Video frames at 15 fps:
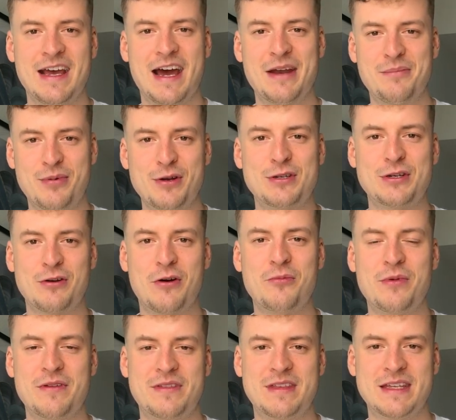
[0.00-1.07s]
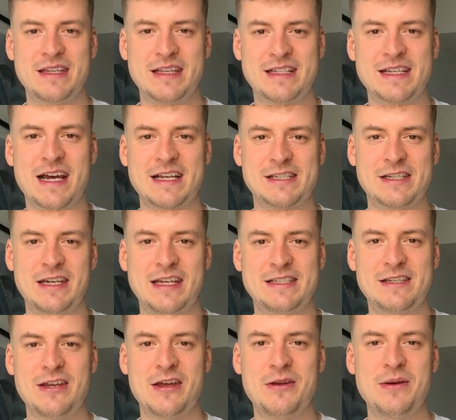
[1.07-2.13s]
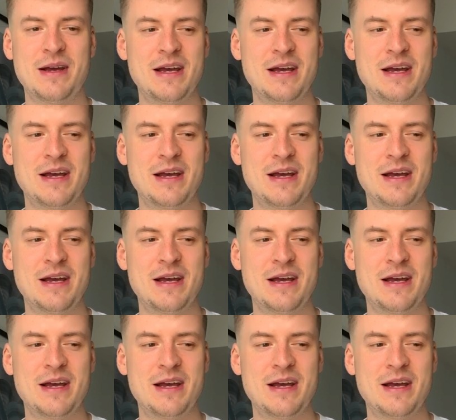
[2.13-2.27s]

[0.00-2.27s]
and pushing on with the, the tasks you need to do.